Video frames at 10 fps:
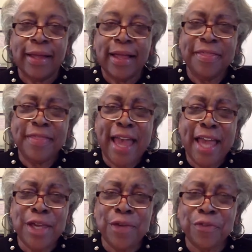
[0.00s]

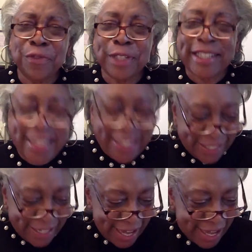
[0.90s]
Thank you for
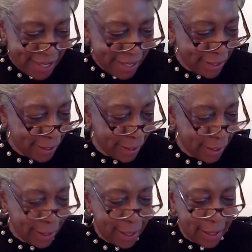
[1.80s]
listening.
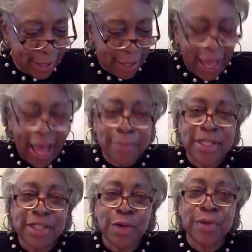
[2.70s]
I'm
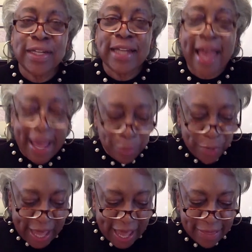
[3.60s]
so glad
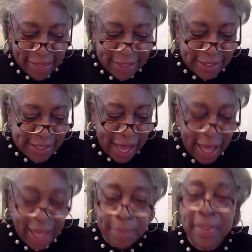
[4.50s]
we had this
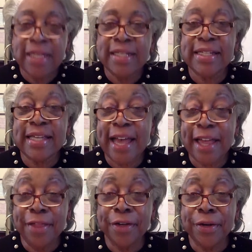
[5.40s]
time
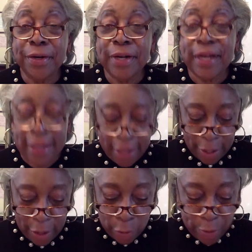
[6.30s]
together.
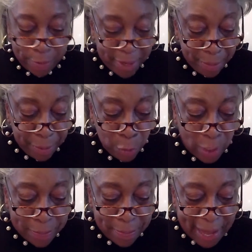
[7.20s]
Remember
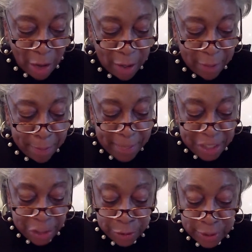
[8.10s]
what Malcolm
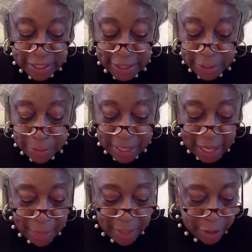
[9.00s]
Mitchell did to
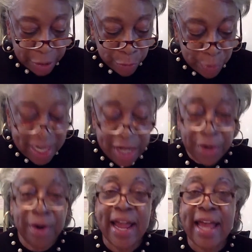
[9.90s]
become a good
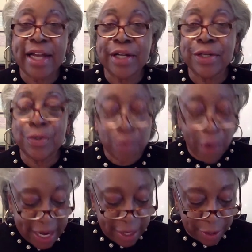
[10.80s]
reader and a good
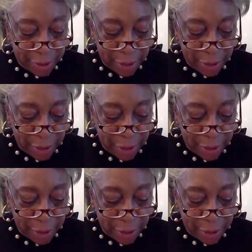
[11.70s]
writer.